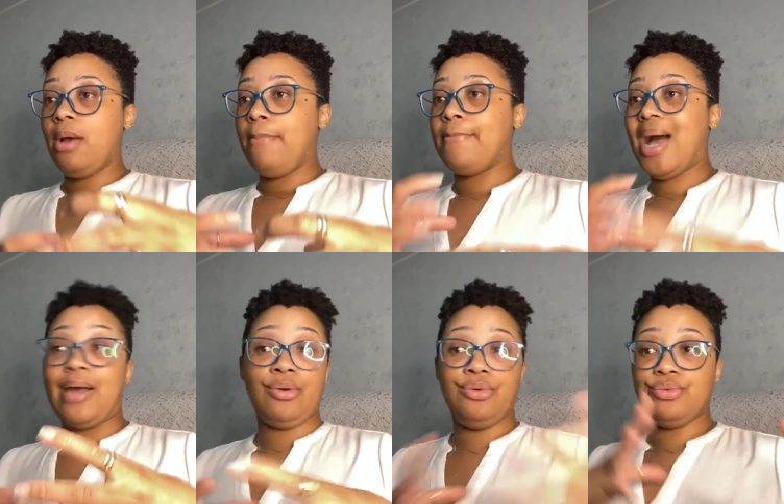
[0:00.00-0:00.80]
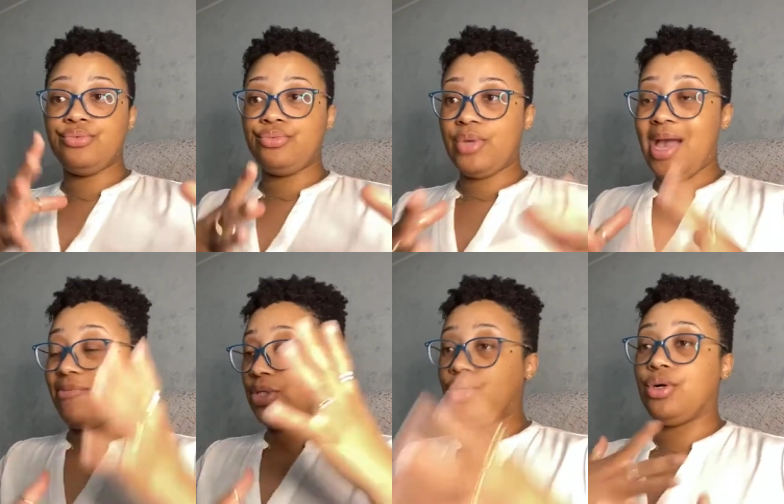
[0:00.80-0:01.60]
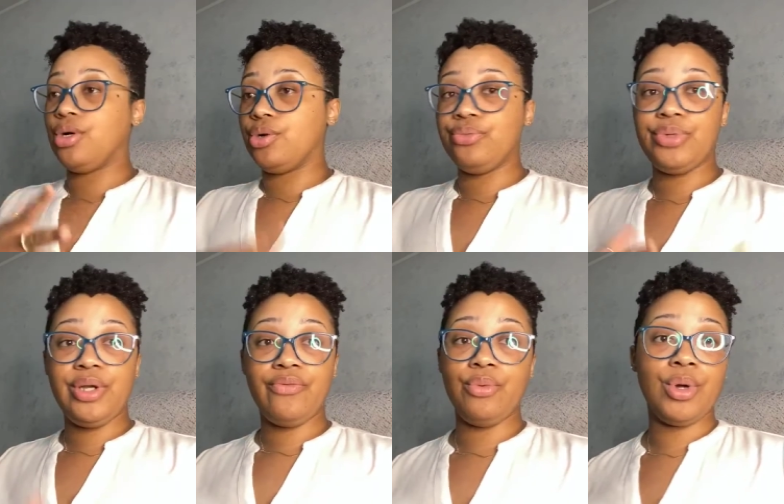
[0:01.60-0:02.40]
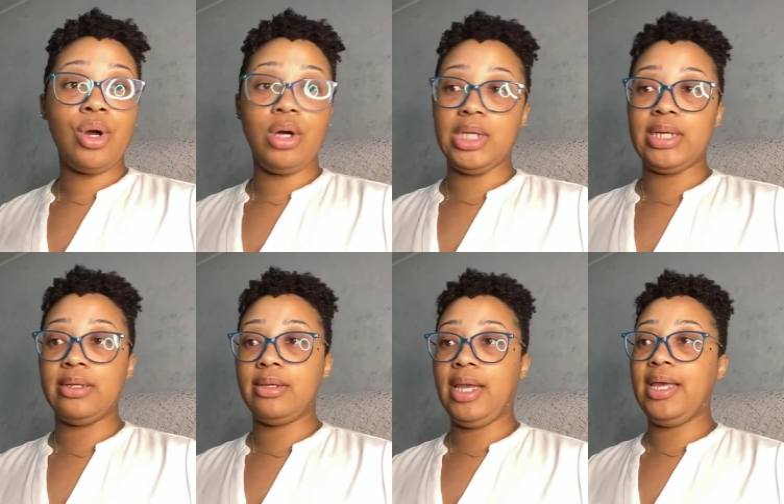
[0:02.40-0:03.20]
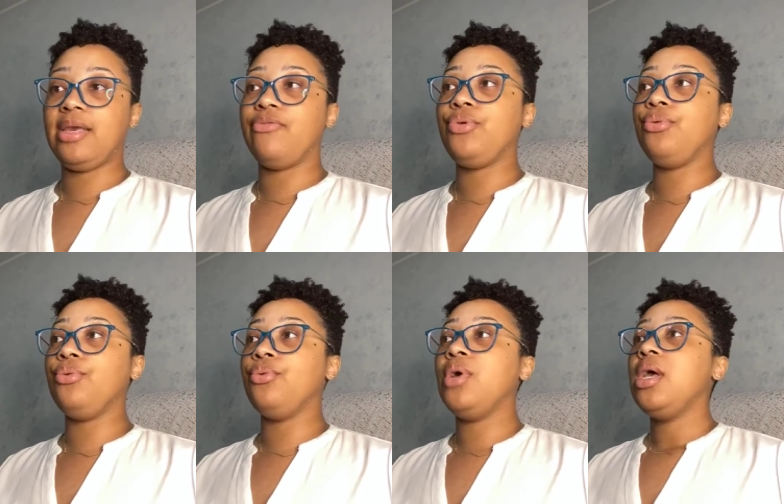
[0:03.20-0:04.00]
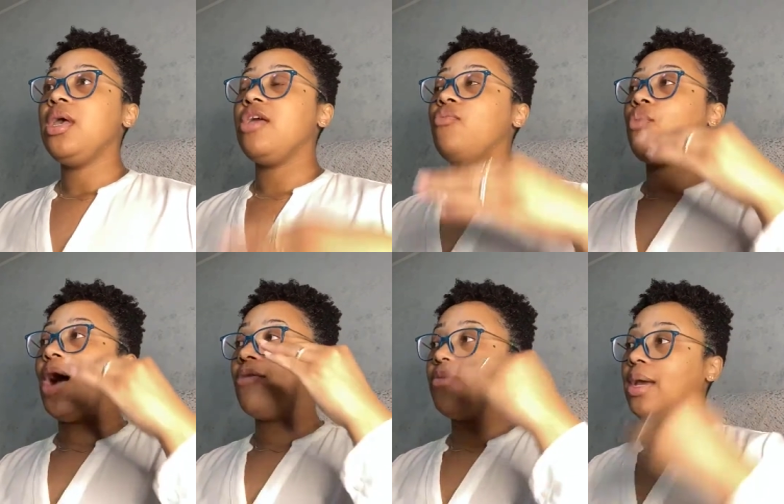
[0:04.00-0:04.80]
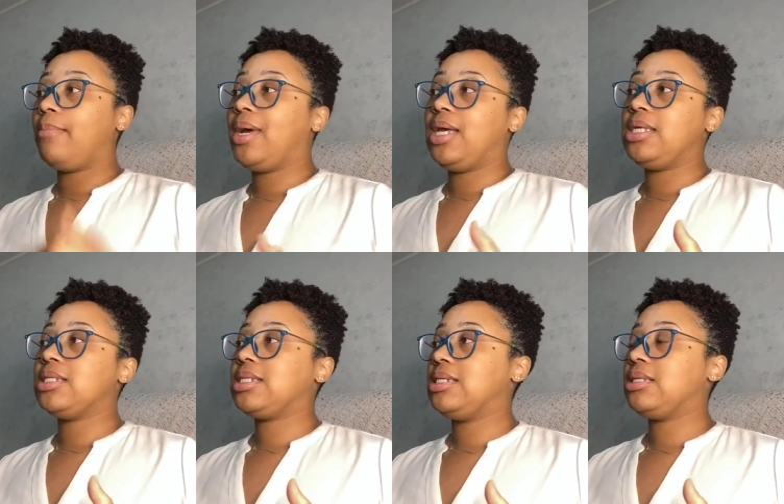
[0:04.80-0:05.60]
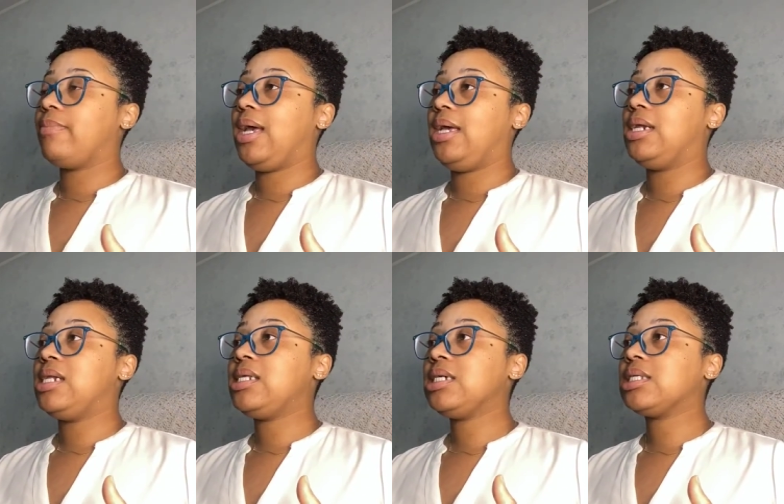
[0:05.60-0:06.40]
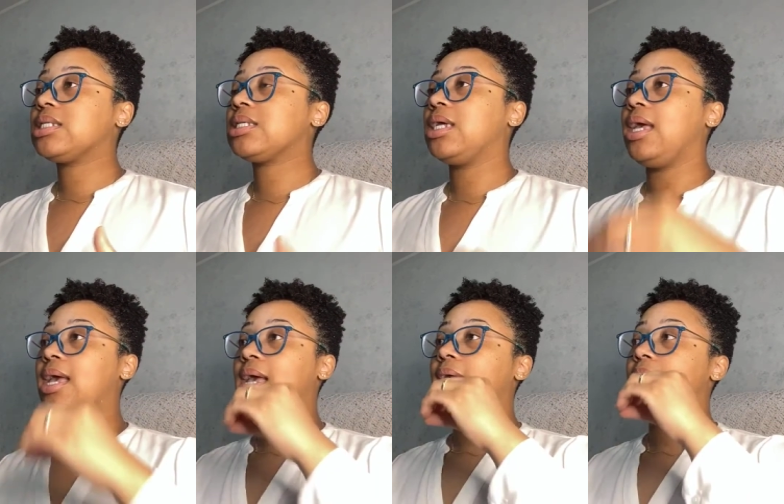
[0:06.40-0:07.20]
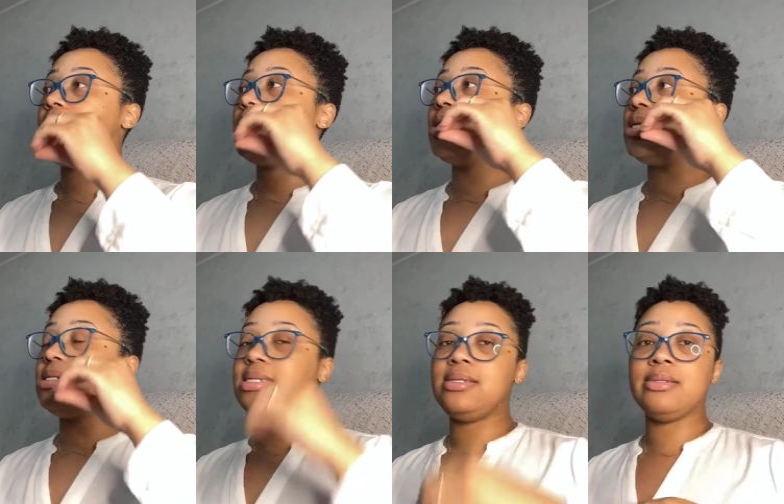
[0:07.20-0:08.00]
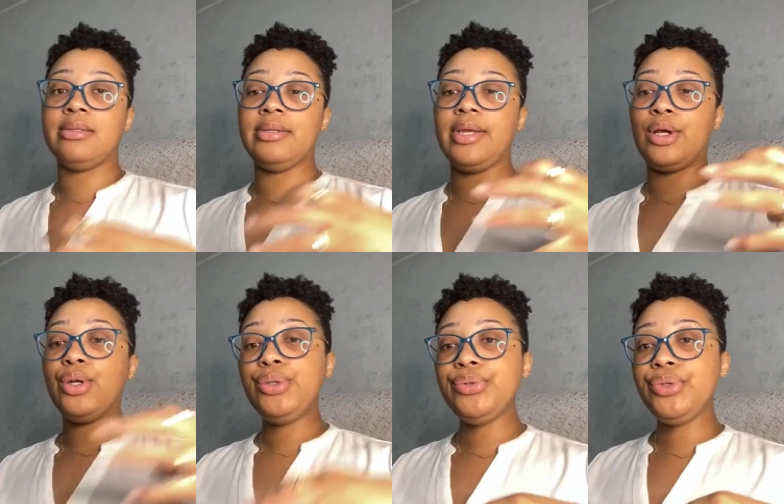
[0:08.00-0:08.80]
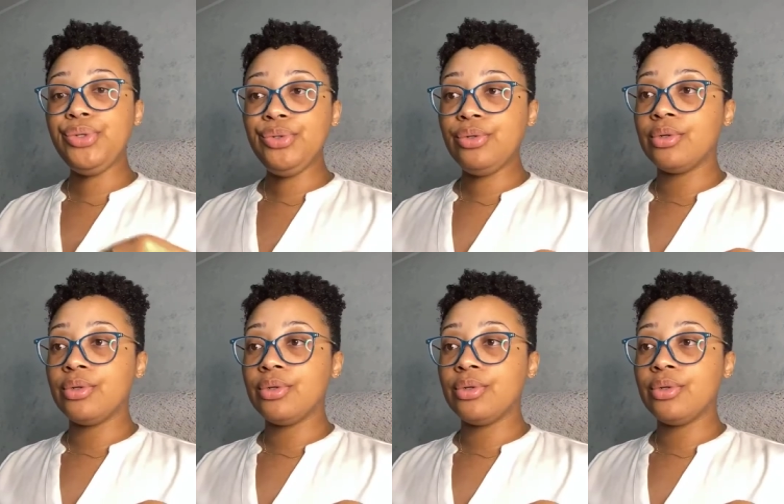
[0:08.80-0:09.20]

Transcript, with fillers: model avatar whatever we're calling it like if you if i ran my insights and my analytics and it didn't include you